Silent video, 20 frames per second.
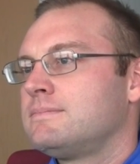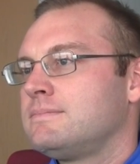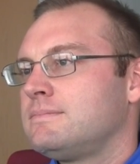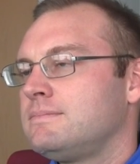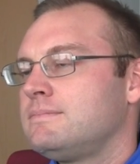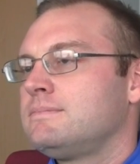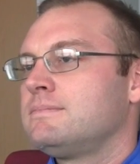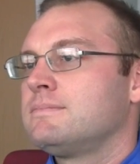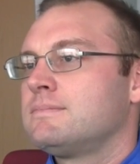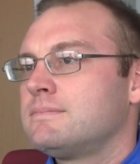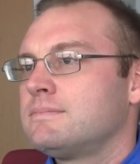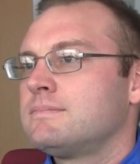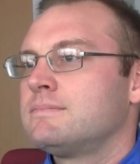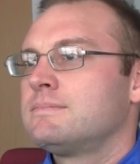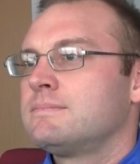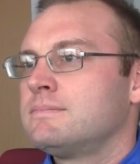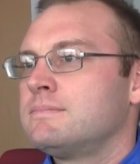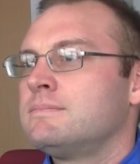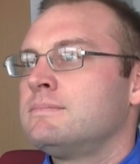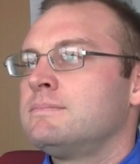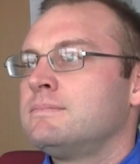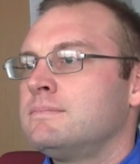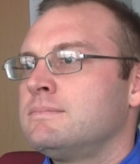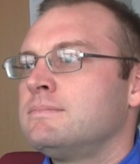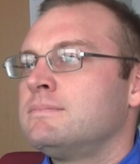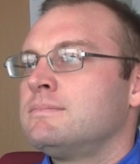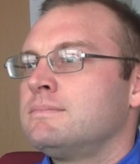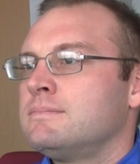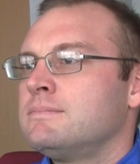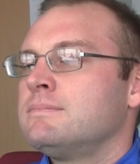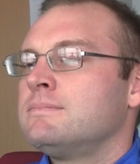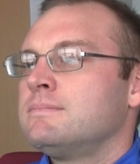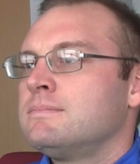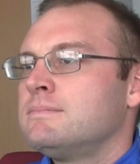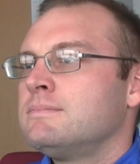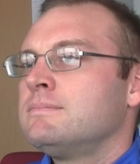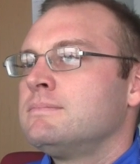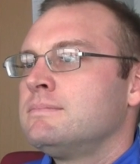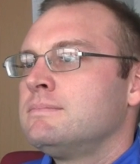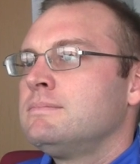for when the bullets fly against
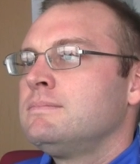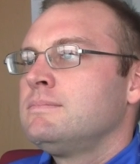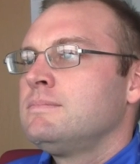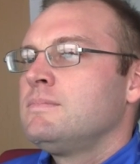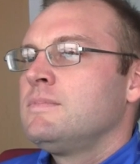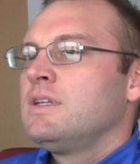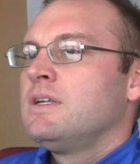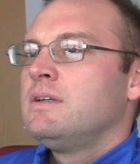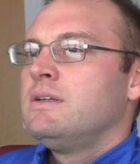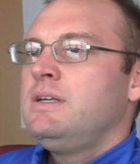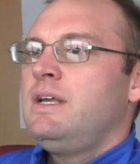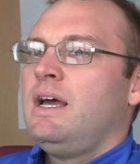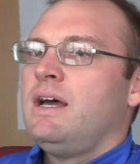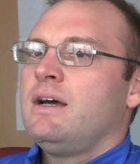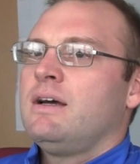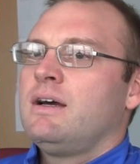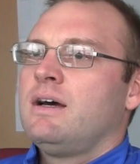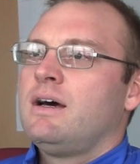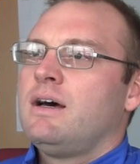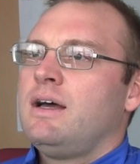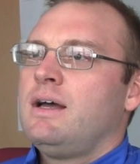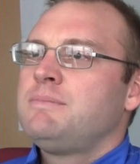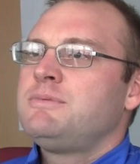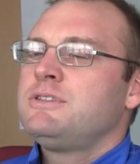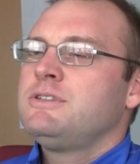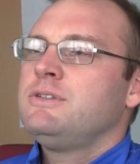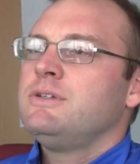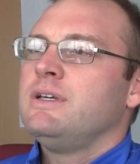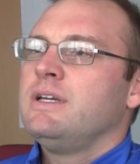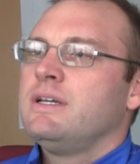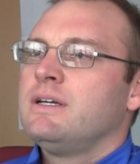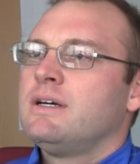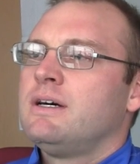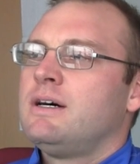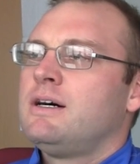Baylor? Yeah, absolutely.